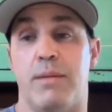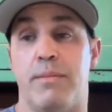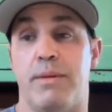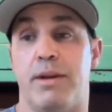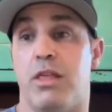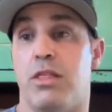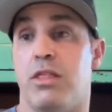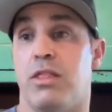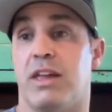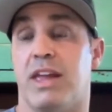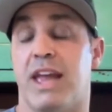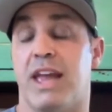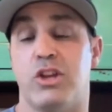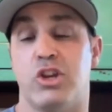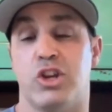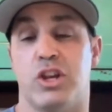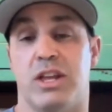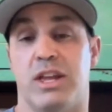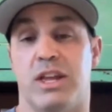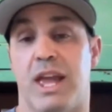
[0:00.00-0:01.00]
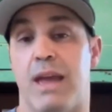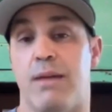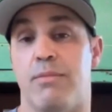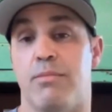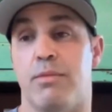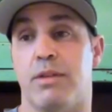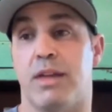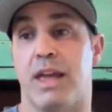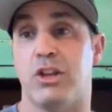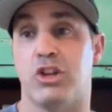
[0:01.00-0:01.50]
I mean, other than catching a
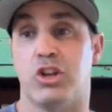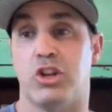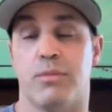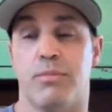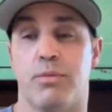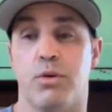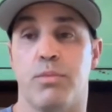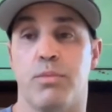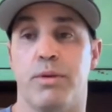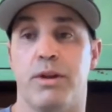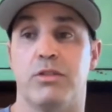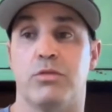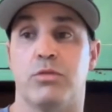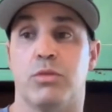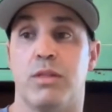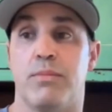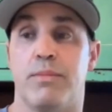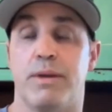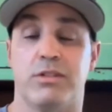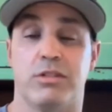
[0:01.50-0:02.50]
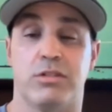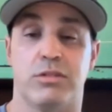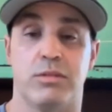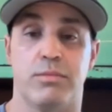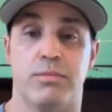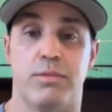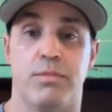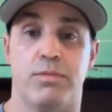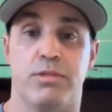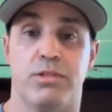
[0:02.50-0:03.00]
game, catching a bullpen is one of
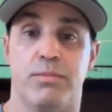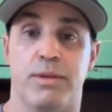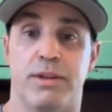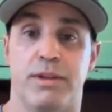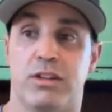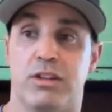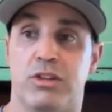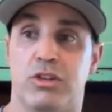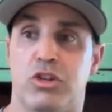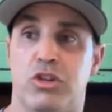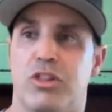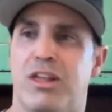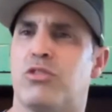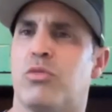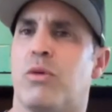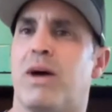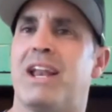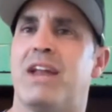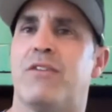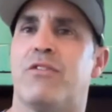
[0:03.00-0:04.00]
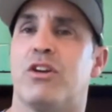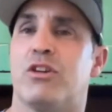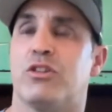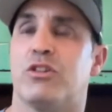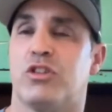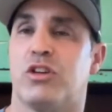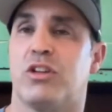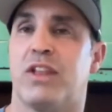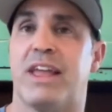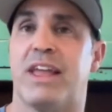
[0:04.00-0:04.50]
the best things you can do. That's why I never
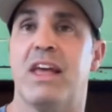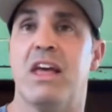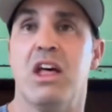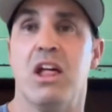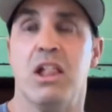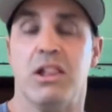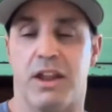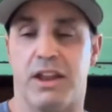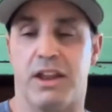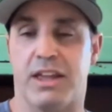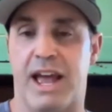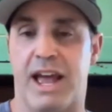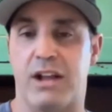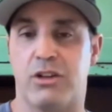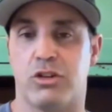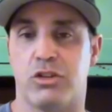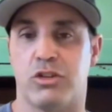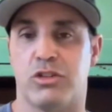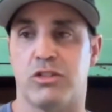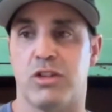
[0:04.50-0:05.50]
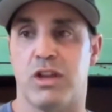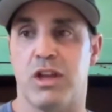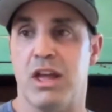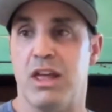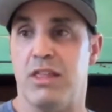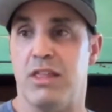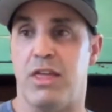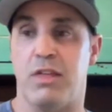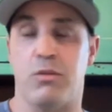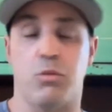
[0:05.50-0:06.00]
understood like a lot of catchers
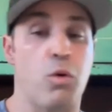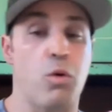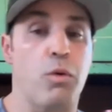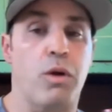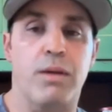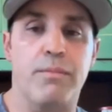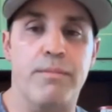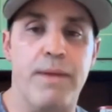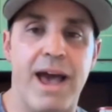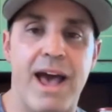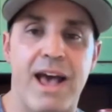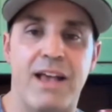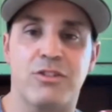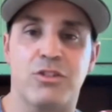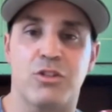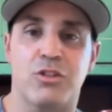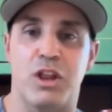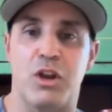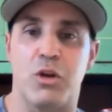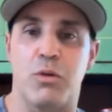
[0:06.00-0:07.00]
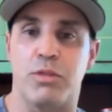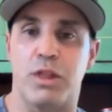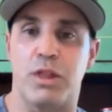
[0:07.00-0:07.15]
they won't wear a mask or they don't